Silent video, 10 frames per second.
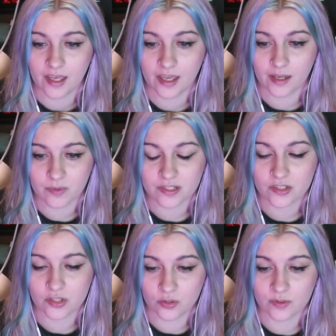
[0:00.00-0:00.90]
A plus
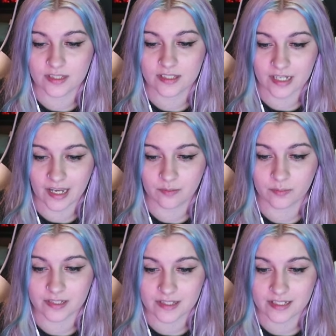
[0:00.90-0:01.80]
2 is 10,
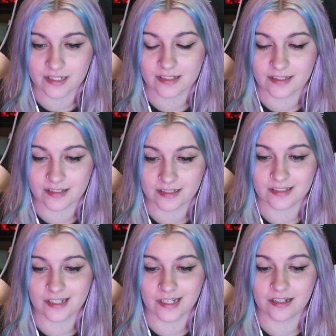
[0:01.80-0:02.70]
plus 6 is
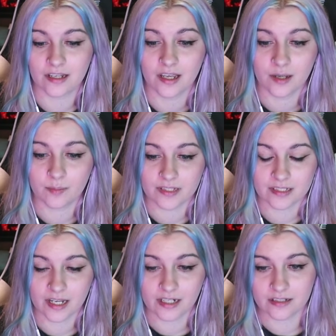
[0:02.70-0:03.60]
16, plus
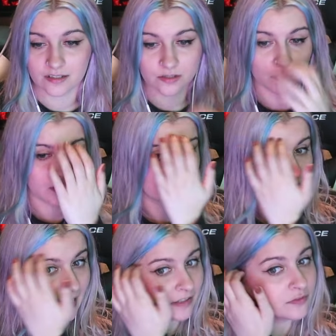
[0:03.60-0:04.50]
9 is
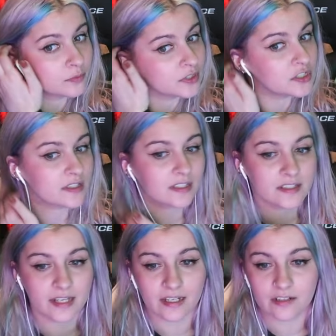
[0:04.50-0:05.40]
25, which is
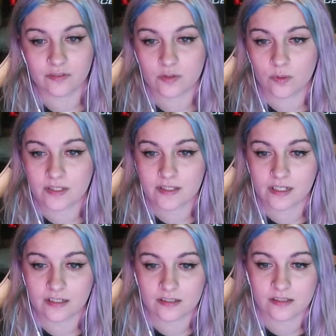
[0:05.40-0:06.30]
consecutive with
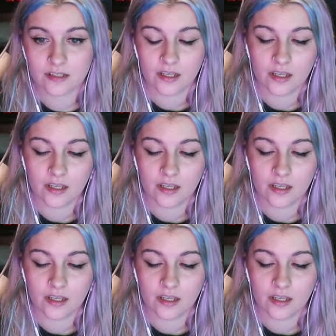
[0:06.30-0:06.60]
26.